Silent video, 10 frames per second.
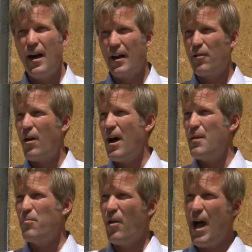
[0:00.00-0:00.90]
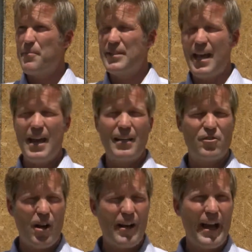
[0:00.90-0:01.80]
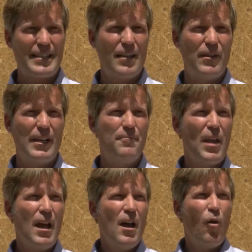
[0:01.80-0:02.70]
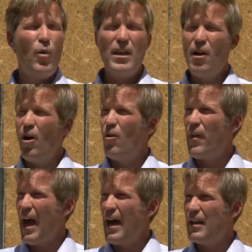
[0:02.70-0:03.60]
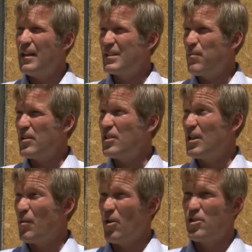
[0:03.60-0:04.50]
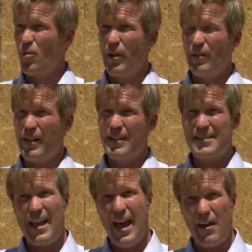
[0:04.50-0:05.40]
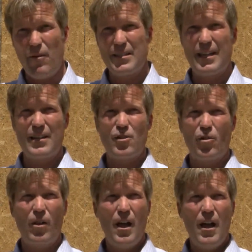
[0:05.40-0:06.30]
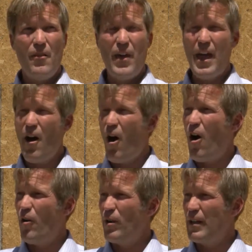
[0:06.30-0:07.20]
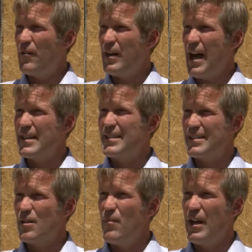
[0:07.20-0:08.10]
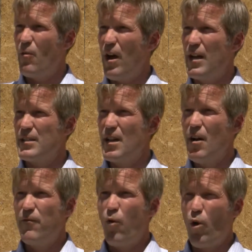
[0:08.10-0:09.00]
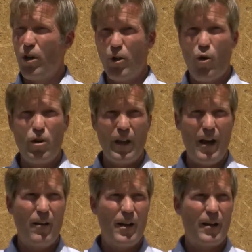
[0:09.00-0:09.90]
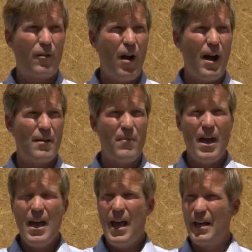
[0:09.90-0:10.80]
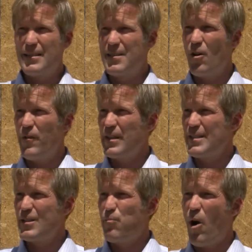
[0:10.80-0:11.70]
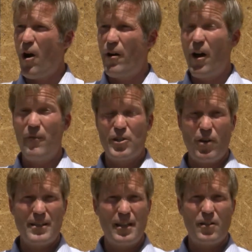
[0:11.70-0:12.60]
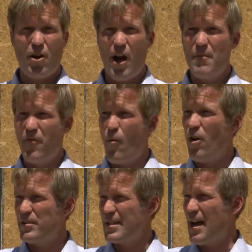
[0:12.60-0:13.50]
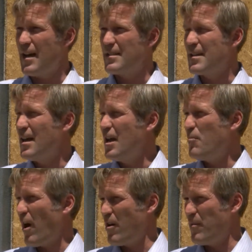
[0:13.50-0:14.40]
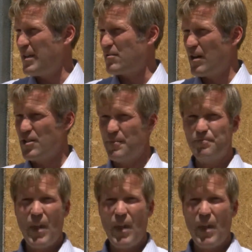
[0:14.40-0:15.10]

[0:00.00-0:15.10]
crime, perhaps gang and drug activity. We know that especially commercial buildings and residential, they are really the nexus in many ways for local area crime. And so this is part of addressing crime from all sides by our administration.